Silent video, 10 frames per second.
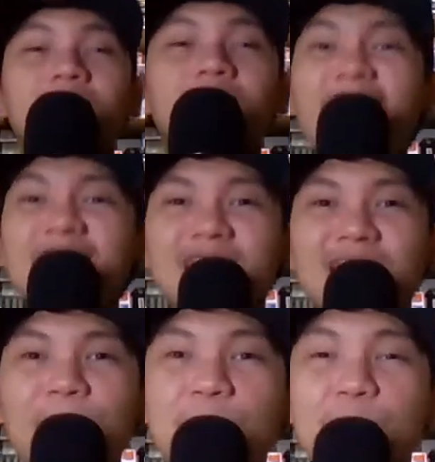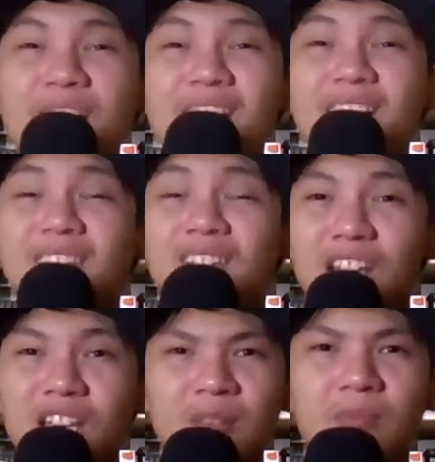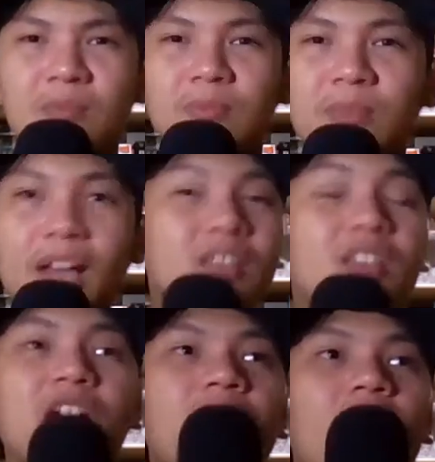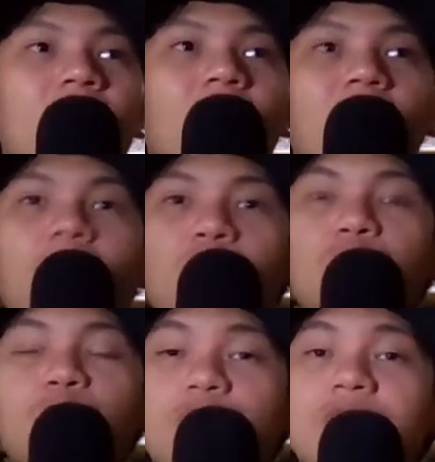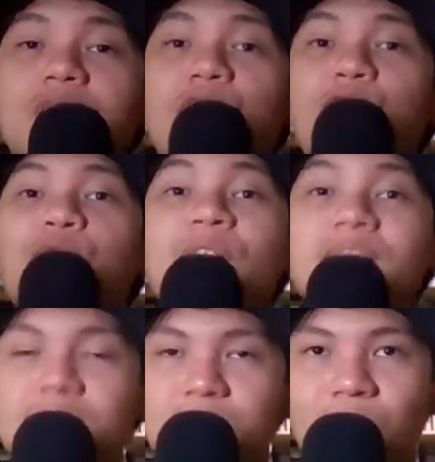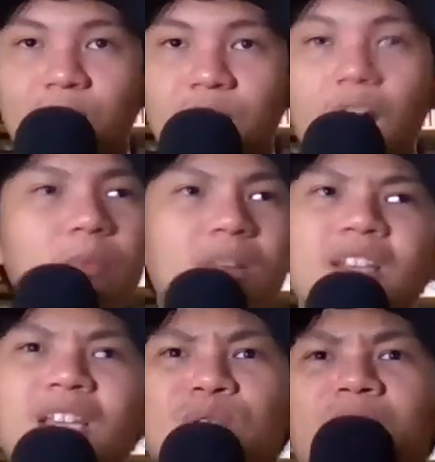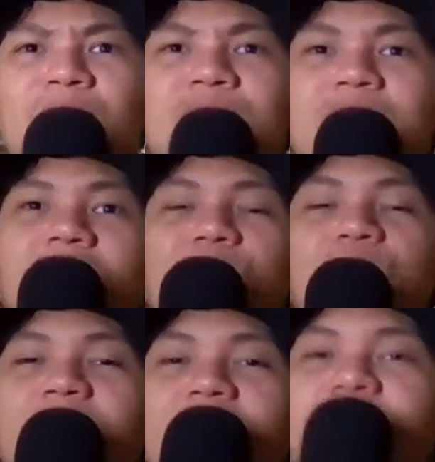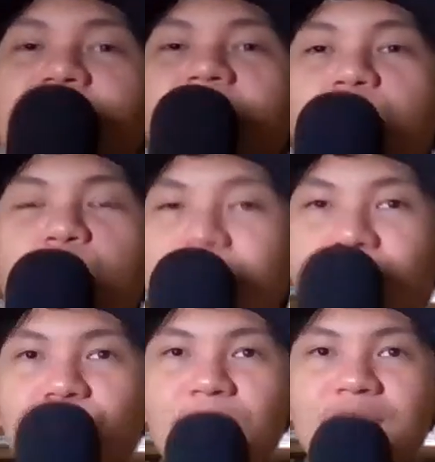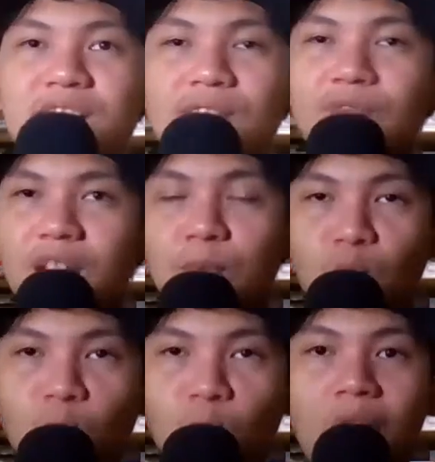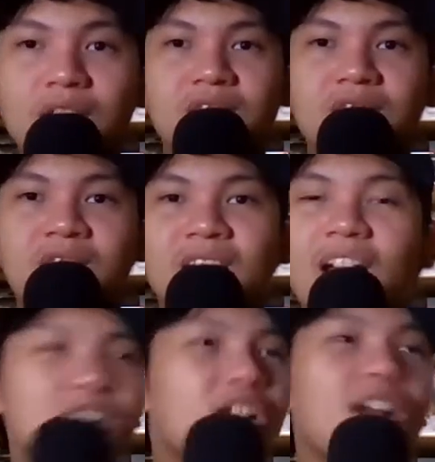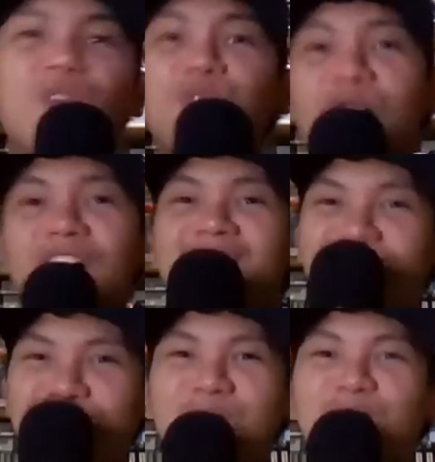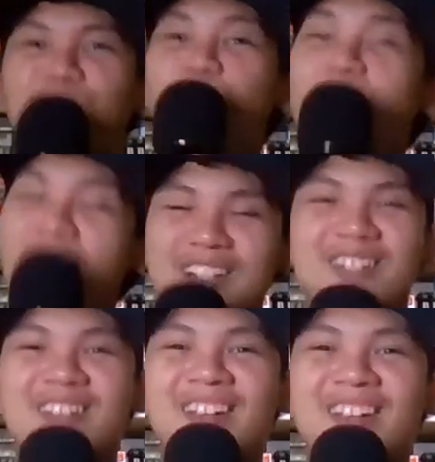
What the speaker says: that's a big team. And they are good defensively. How many times do I say Cleveland is a good defensive team to watch? And they're a fun team to watch.